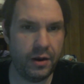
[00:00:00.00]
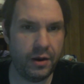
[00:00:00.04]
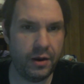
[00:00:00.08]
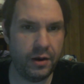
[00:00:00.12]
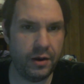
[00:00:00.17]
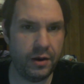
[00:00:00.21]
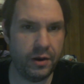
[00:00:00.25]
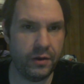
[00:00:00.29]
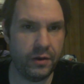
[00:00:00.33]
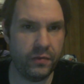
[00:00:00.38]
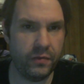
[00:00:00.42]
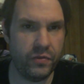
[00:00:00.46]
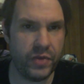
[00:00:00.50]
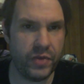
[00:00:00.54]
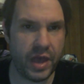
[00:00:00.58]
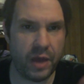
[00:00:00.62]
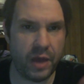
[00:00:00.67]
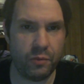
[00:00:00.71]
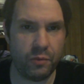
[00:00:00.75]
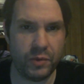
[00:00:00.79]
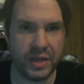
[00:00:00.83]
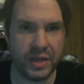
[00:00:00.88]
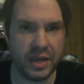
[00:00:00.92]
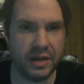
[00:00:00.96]

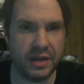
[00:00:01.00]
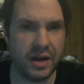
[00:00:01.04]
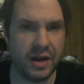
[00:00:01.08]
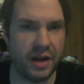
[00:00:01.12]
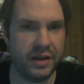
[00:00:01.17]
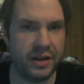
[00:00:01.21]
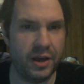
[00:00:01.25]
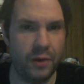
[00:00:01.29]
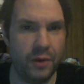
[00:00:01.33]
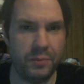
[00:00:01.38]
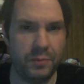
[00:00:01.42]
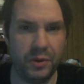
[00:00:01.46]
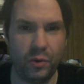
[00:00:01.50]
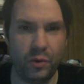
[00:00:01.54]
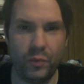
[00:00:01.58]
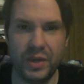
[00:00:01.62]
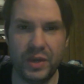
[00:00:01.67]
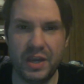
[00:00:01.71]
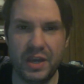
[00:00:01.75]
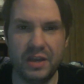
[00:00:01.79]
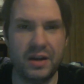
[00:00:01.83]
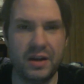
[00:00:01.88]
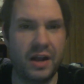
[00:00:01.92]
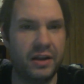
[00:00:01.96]
then we cannot help you. We
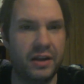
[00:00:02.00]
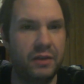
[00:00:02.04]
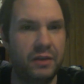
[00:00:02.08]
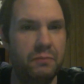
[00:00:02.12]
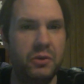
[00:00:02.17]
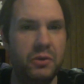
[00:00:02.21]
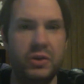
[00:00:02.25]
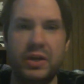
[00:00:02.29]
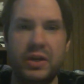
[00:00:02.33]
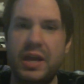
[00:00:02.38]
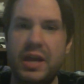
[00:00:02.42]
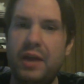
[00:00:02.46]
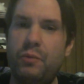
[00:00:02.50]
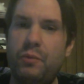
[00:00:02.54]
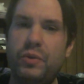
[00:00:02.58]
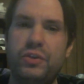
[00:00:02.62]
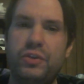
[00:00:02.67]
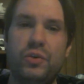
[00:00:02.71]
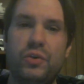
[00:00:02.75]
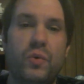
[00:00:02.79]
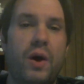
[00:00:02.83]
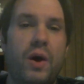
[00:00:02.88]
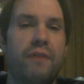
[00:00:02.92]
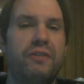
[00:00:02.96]
cannot communicate with
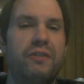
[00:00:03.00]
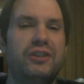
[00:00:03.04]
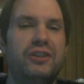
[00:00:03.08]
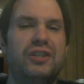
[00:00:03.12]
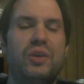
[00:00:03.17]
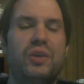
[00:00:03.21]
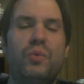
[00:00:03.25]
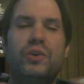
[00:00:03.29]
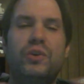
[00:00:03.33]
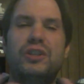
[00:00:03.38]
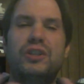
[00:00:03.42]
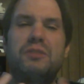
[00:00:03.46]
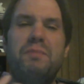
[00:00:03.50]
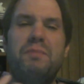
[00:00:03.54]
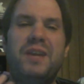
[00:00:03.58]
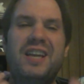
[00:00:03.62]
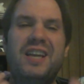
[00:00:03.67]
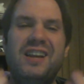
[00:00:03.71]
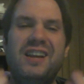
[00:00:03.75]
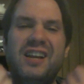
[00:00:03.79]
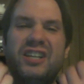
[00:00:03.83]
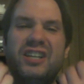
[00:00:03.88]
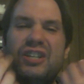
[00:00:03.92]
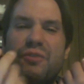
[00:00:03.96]
you. Obviously, we're
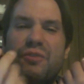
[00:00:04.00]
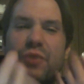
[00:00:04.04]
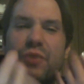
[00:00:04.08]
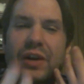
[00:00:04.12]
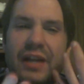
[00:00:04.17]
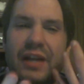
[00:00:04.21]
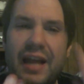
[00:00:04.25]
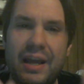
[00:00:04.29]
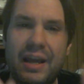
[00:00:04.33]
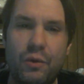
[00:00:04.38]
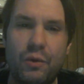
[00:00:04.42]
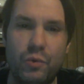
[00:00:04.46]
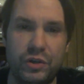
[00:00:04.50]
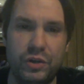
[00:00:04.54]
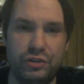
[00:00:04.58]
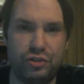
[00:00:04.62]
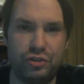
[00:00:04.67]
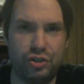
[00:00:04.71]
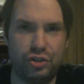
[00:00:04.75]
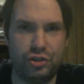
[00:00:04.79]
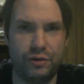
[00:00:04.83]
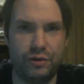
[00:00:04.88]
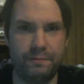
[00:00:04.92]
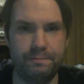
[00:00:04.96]
speaking a different
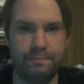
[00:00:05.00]
language.